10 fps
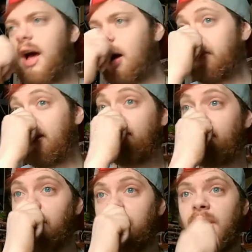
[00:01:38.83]
But yeah,
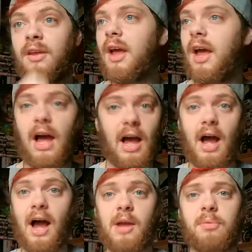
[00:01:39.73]
Froakie,
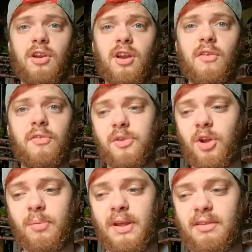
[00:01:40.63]
I absolutely love,
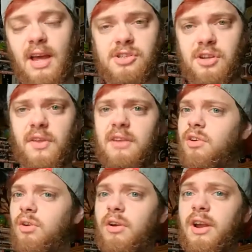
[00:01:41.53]
you know, meets Ash, he
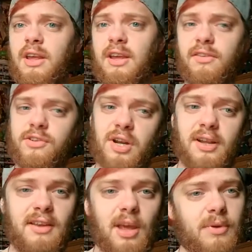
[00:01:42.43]
thinks, all right, he's a
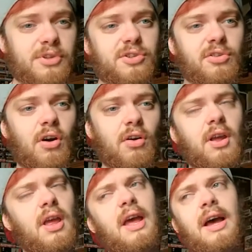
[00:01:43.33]
trainer to get me
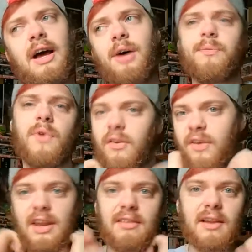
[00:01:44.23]
strong.
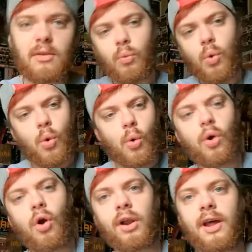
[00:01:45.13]
Love getting his little
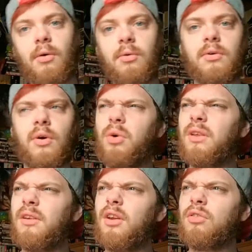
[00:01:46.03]
cotton out.
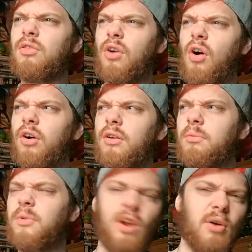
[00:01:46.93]
What is it? No, it's like cotton.
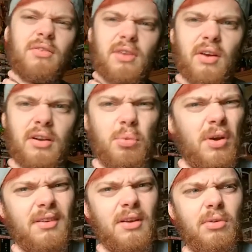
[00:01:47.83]
You know, his thing around,
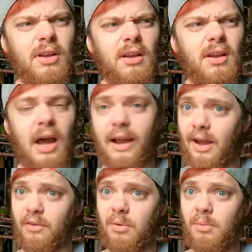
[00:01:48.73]
what is that called again? I
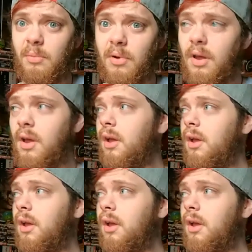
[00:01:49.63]
can't remember.